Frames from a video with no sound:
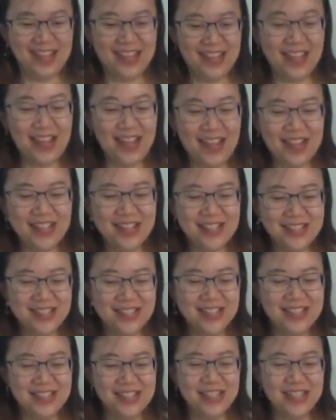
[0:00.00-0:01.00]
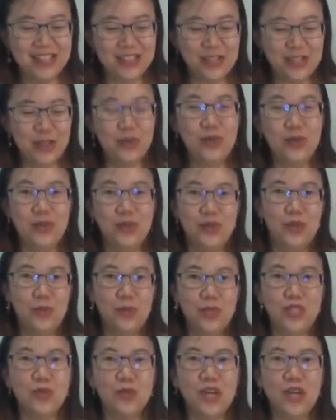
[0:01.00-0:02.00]
Yeah, so
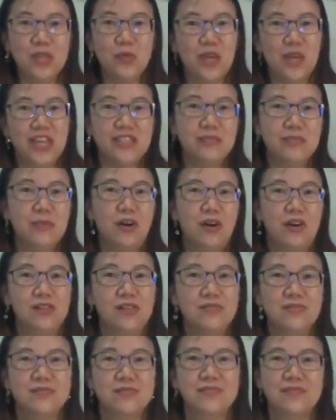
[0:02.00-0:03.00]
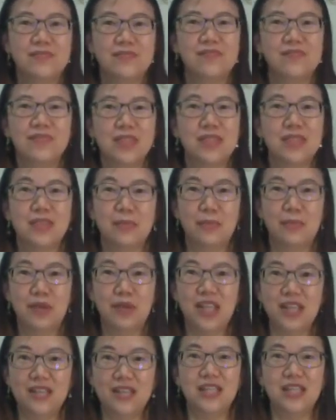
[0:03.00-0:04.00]
which one weighs more? The
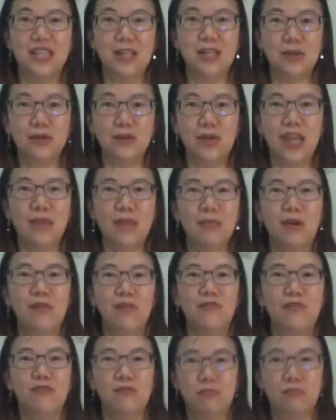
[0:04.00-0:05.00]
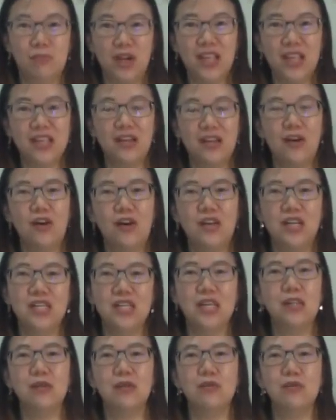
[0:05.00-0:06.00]
brick, a kilogram of brick or a
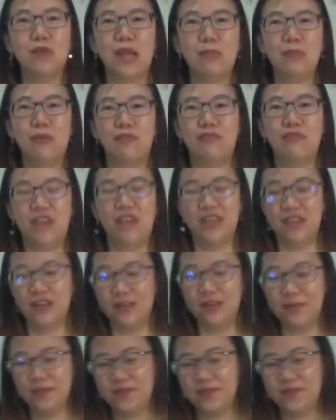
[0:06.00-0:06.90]
kilogram of feather?